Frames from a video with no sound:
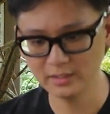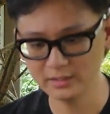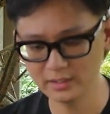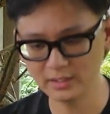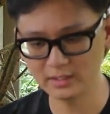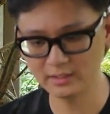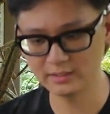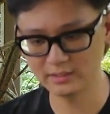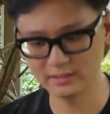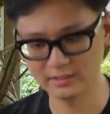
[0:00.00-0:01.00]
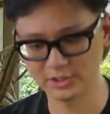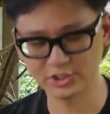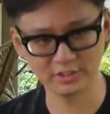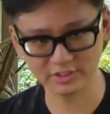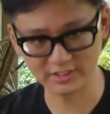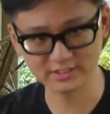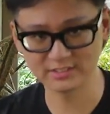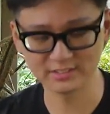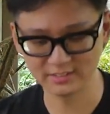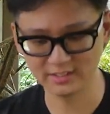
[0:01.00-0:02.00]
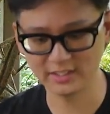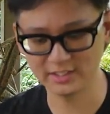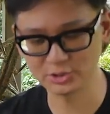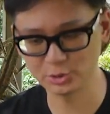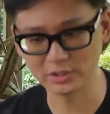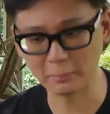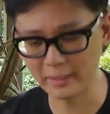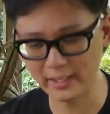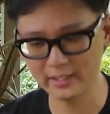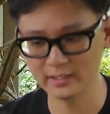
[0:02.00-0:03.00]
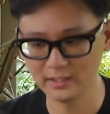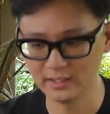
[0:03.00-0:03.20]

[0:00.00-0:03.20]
the shit just hits you in the back.